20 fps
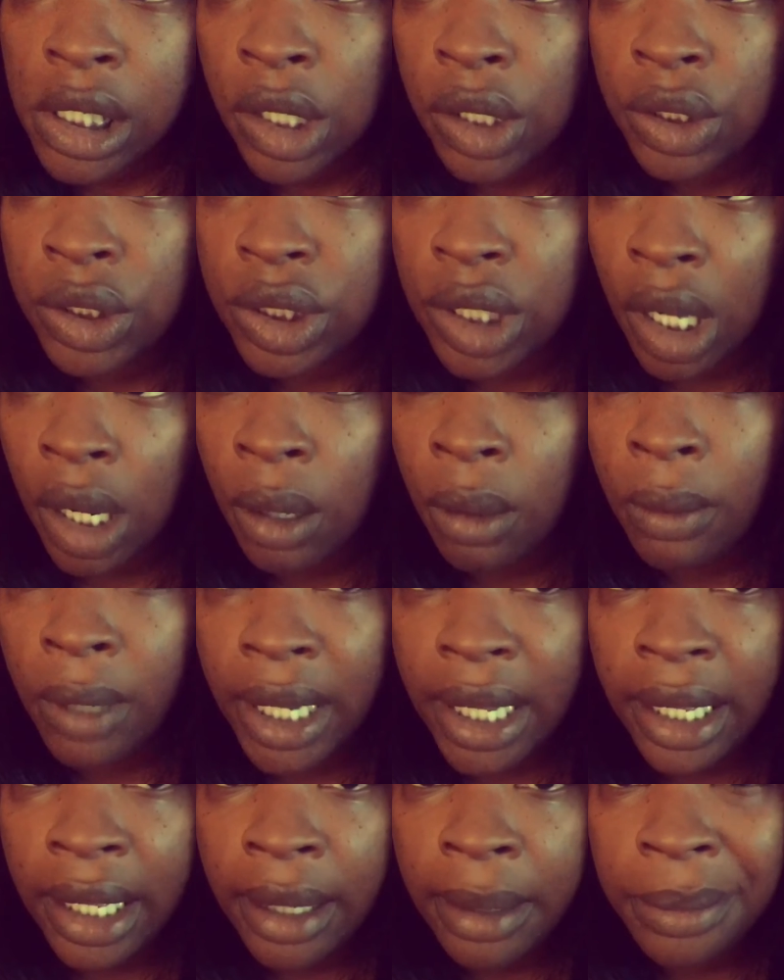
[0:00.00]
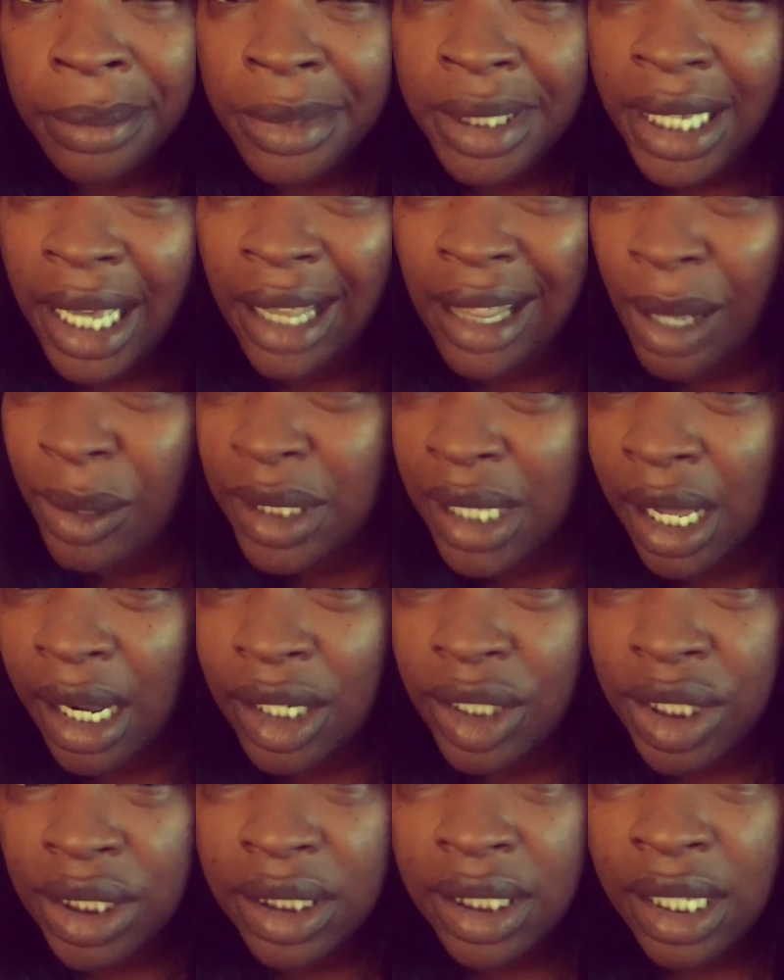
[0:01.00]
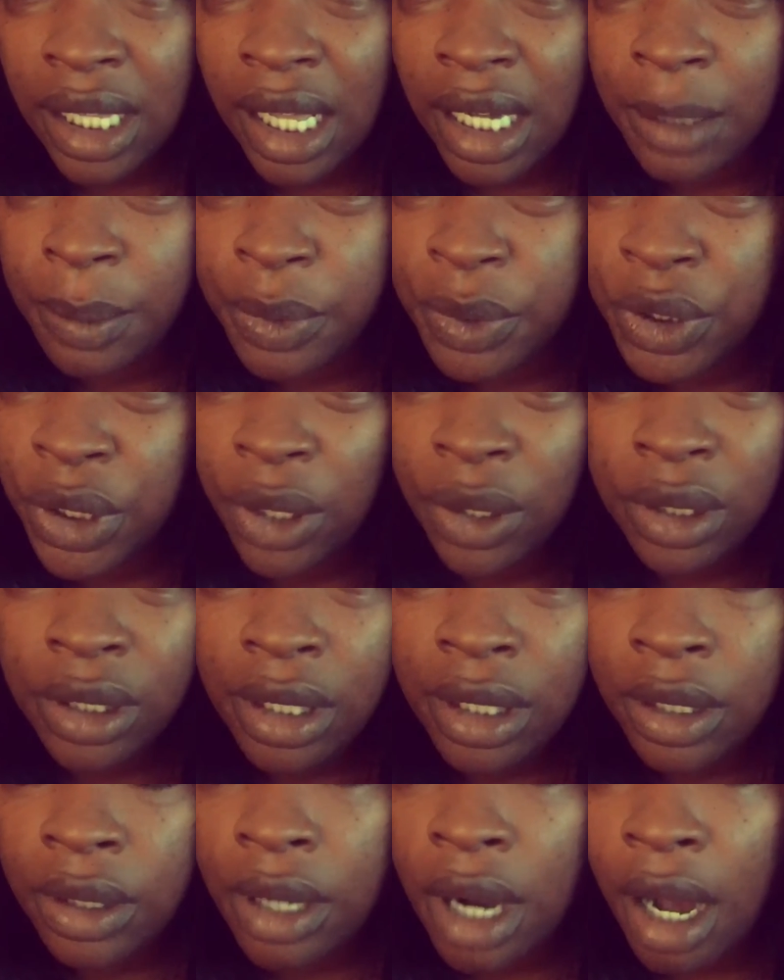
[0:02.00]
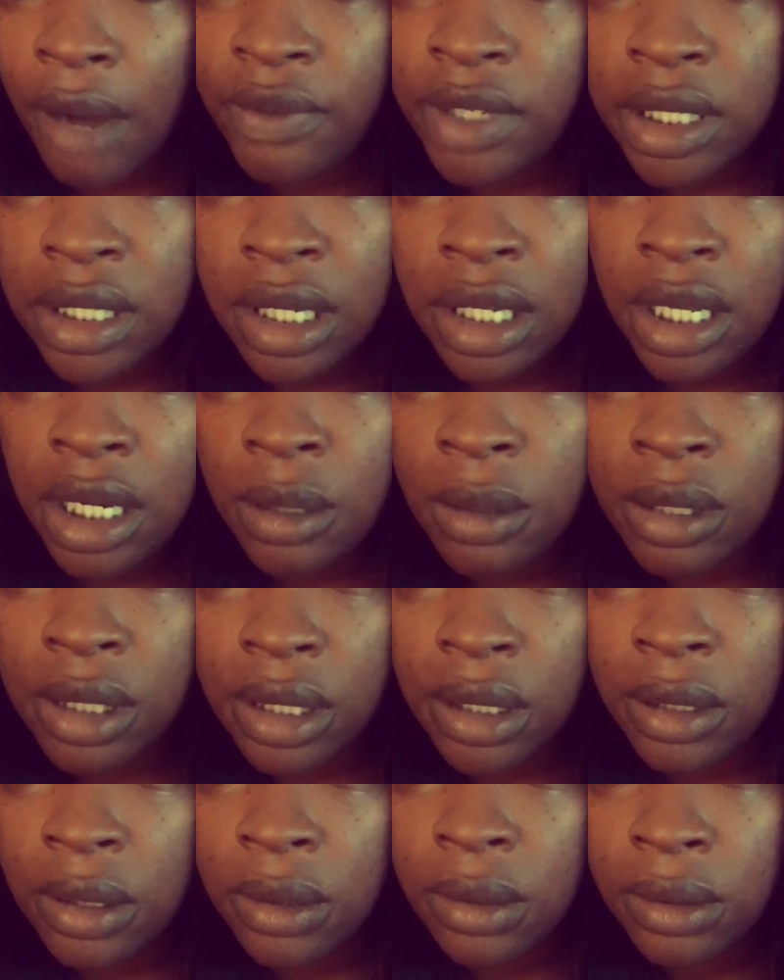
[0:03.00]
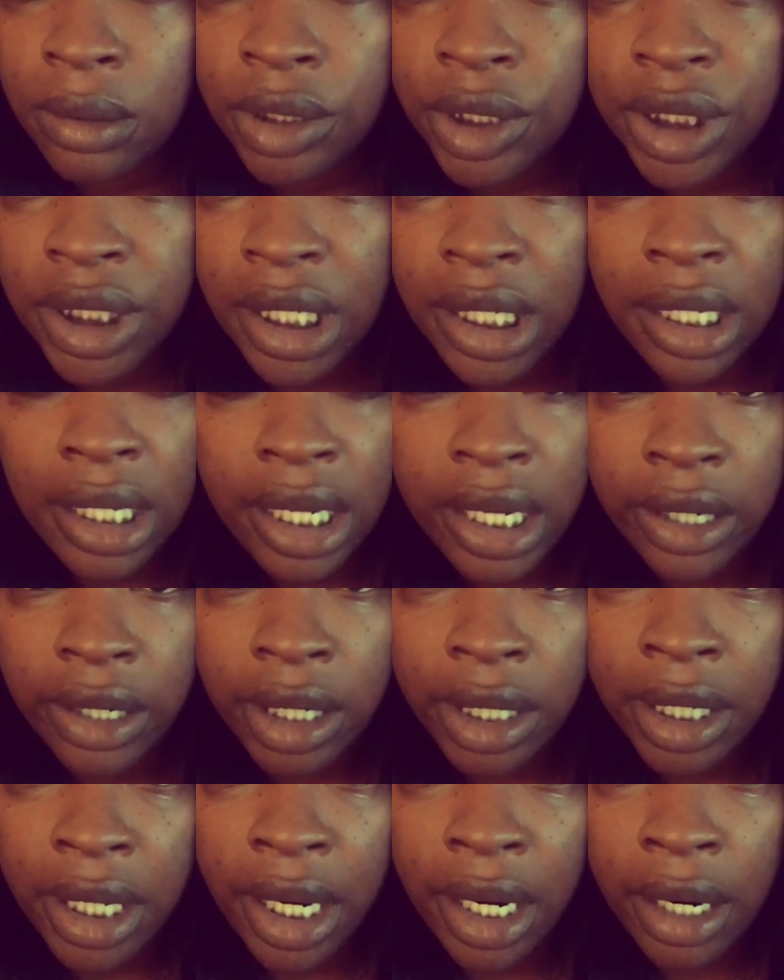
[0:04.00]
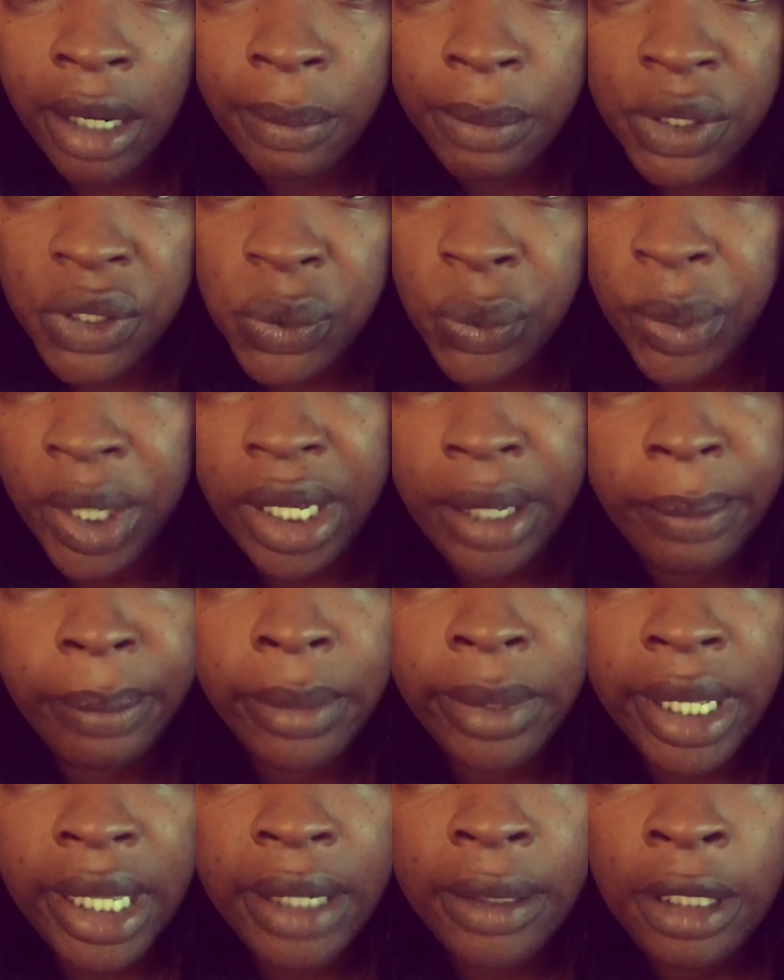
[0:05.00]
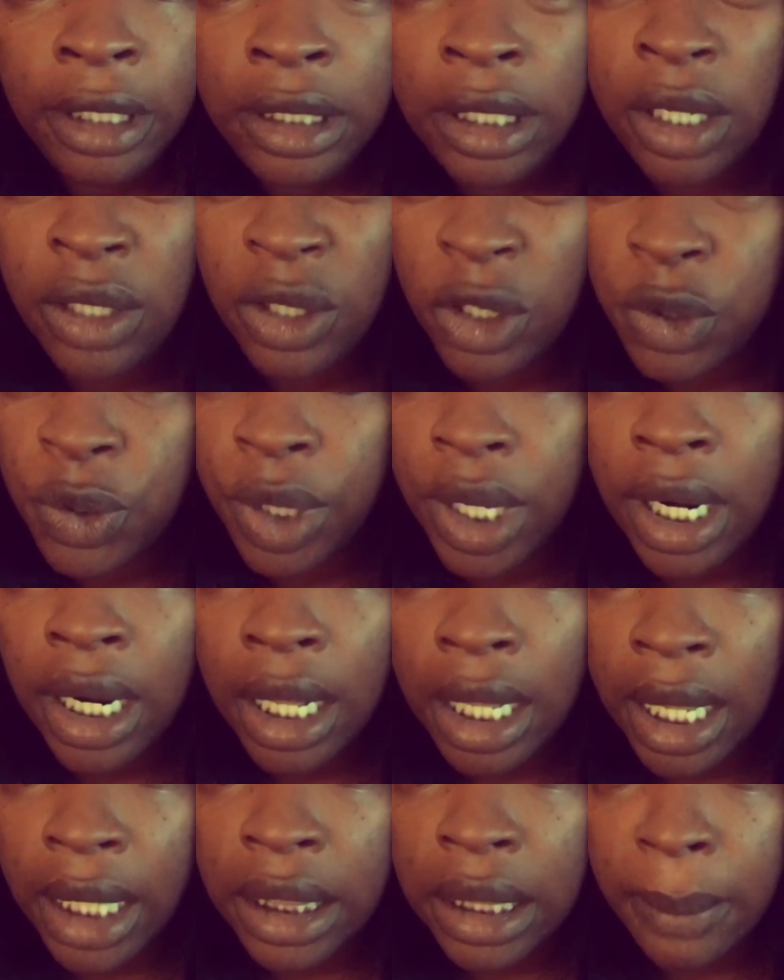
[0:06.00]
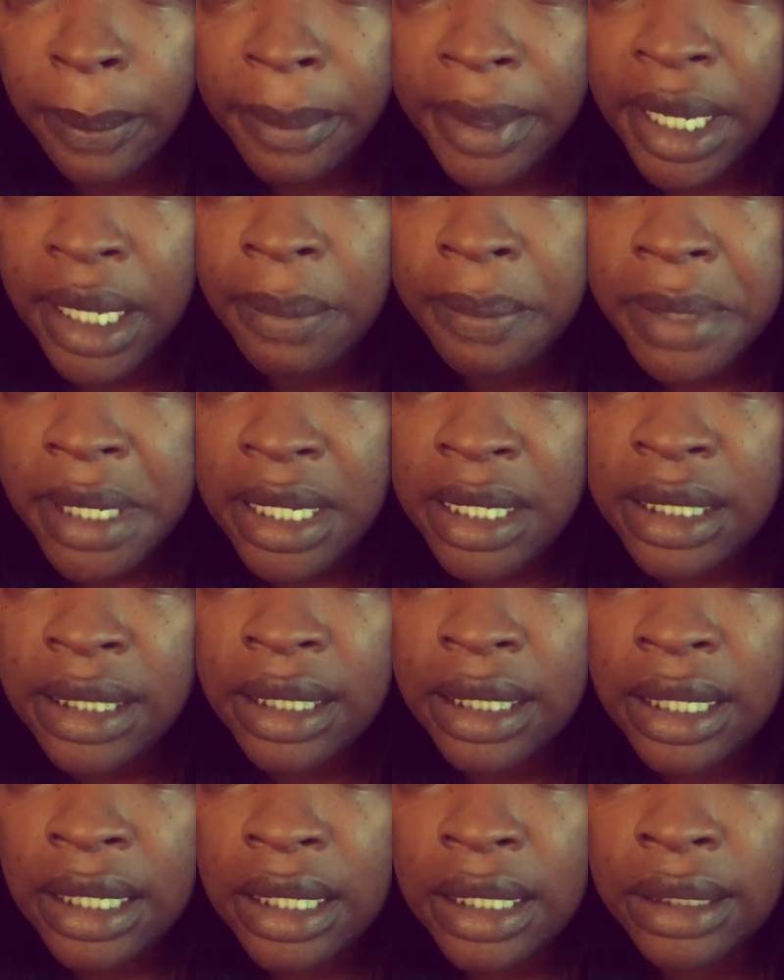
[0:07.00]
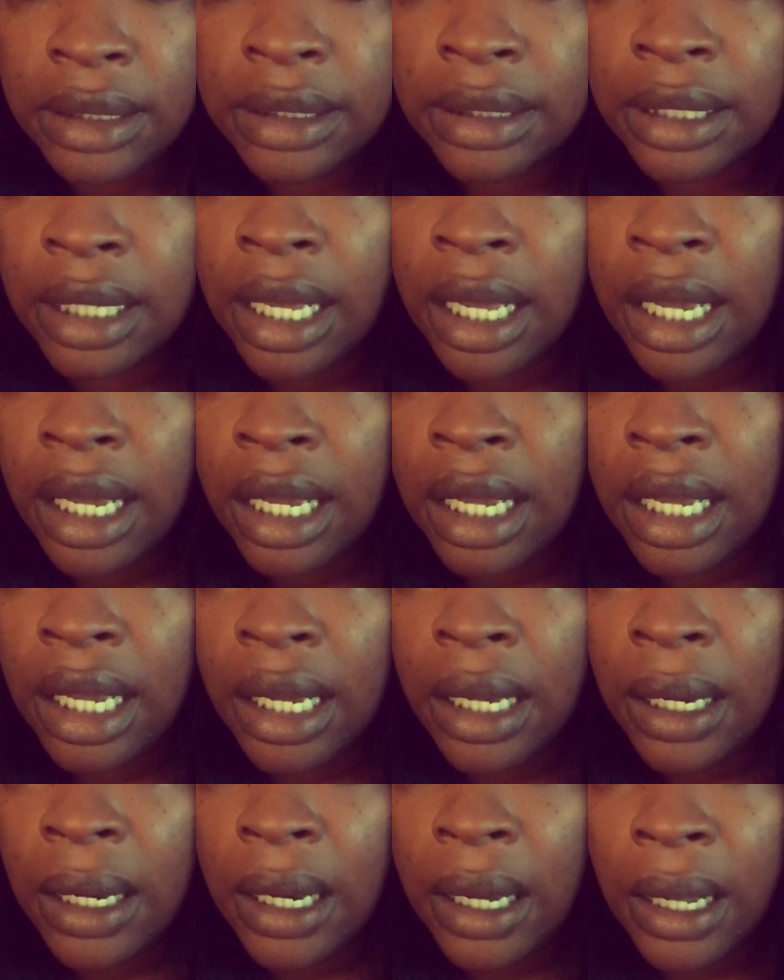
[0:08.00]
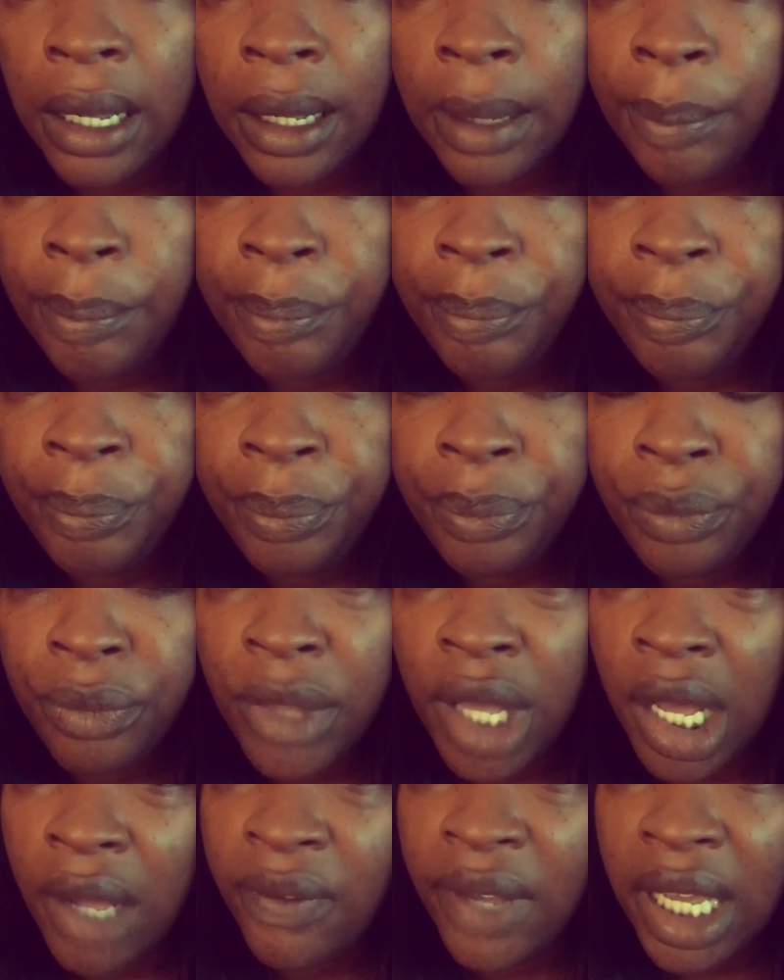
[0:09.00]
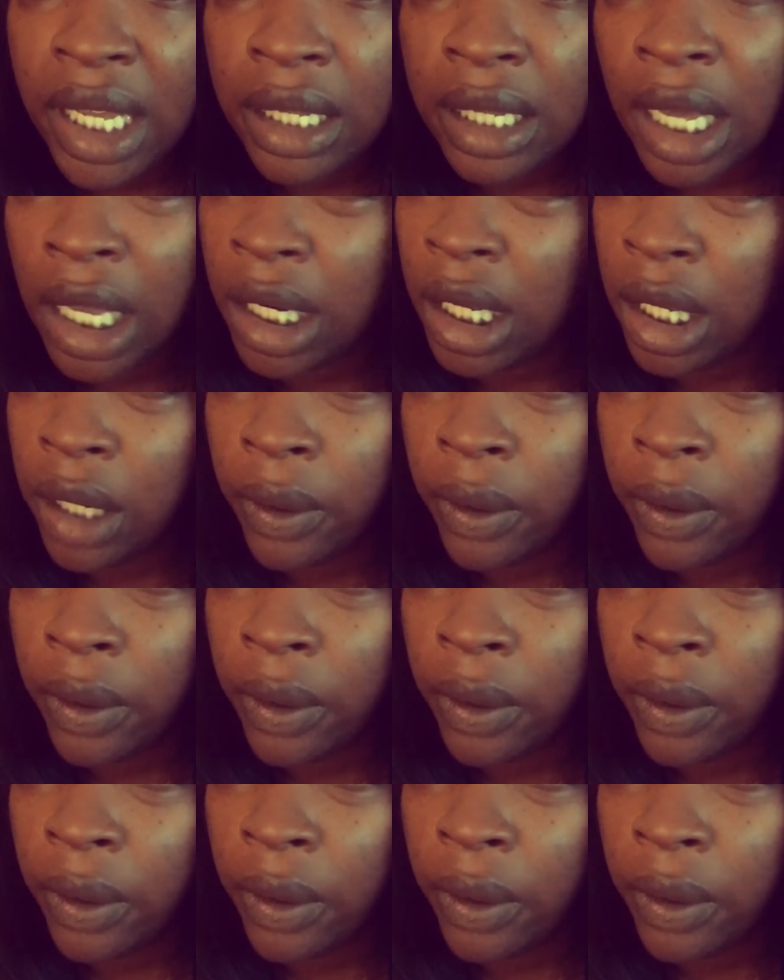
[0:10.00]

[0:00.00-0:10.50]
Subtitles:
So, yeah, that was kind of just the episode. Obviously there was a little shit here and there in between, but those were kind of like the big pieces of it. Kind of